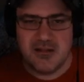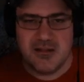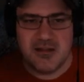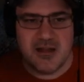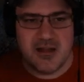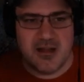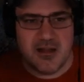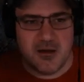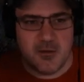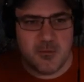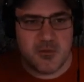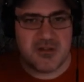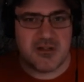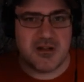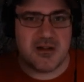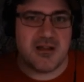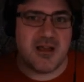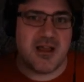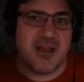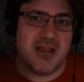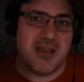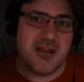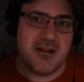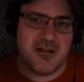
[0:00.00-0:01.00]
Was on
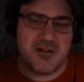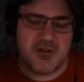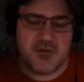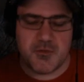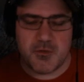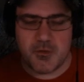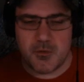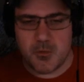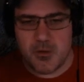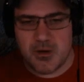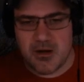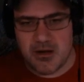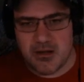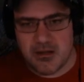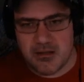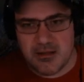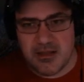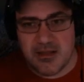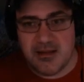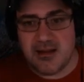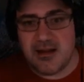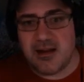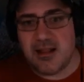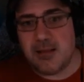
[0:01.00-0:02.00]
hiatus for a while,
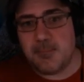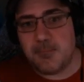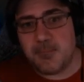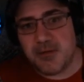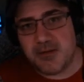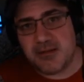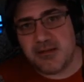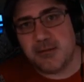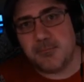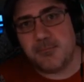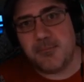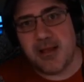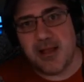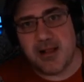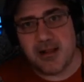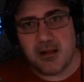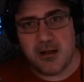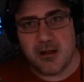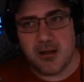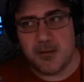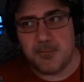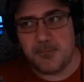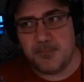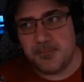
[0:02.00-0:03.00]
and then I picked it back
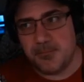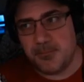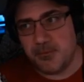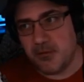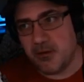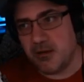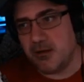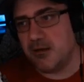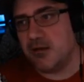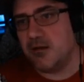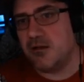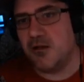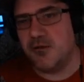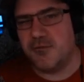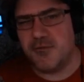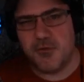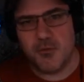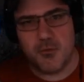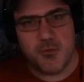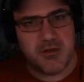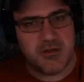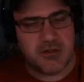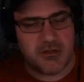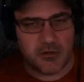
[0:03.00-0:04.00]
up a
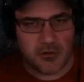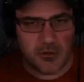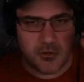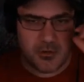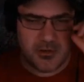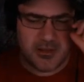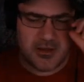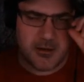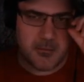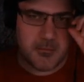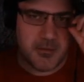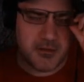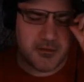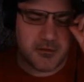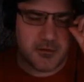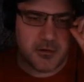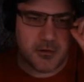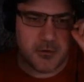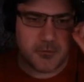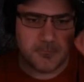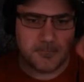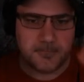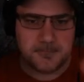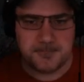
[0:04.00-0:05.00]
few weeks ago, like a month
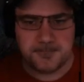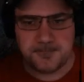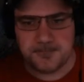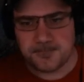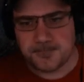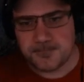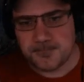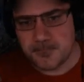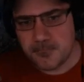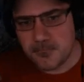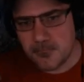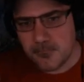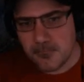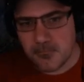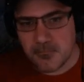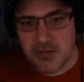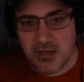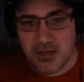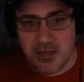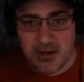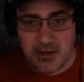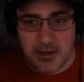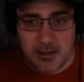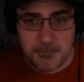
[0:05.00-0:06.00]
ago,
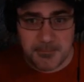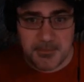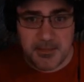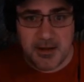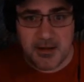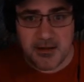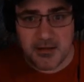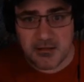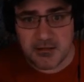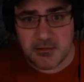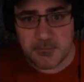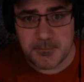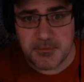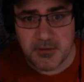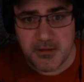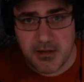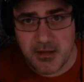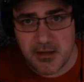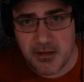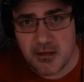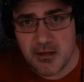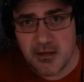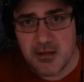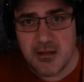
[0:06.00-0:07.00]
and I'm planning to
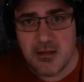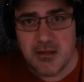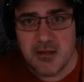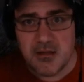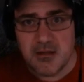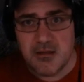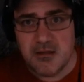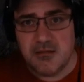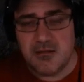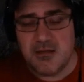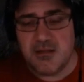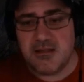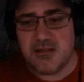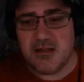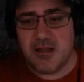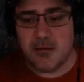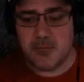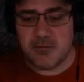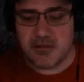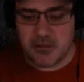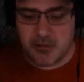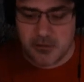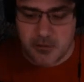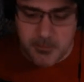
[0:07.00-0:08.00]
play these
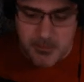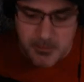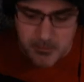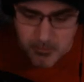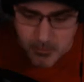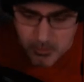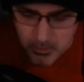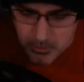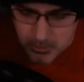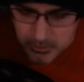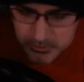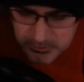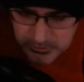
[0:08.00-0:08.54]
games a little bit more.